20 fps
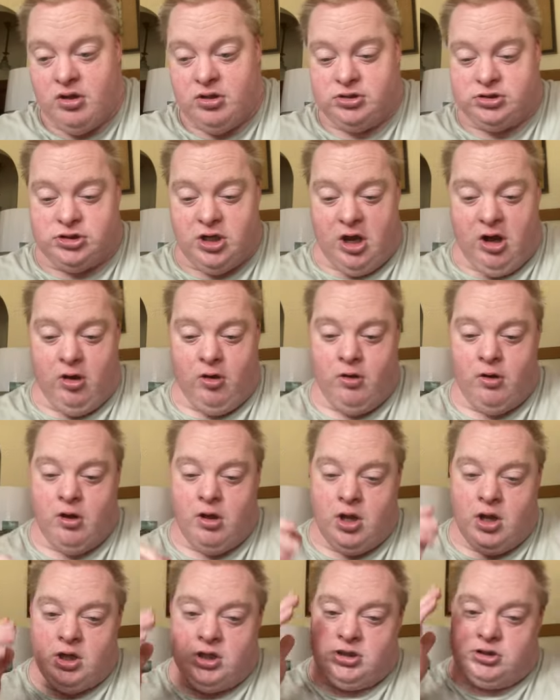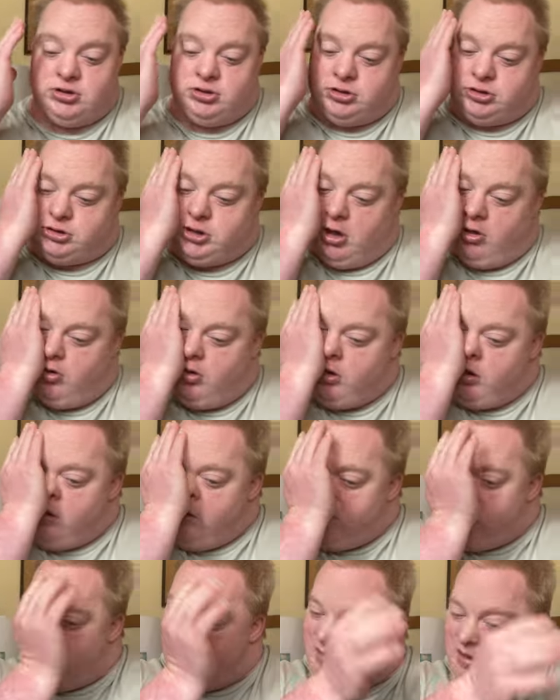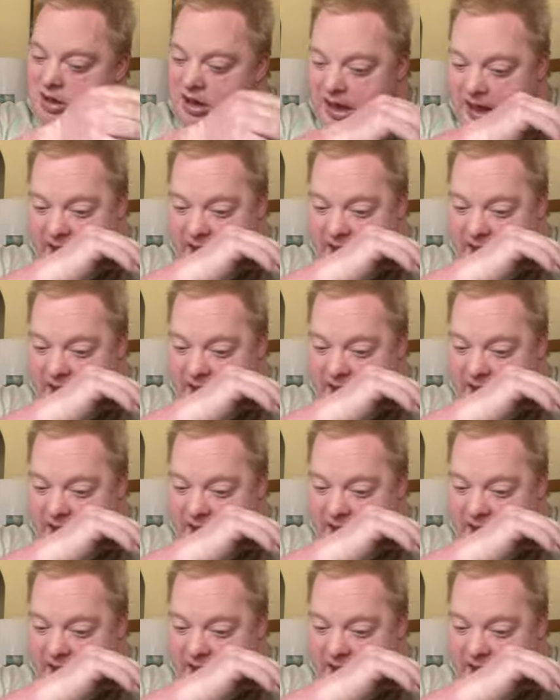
so you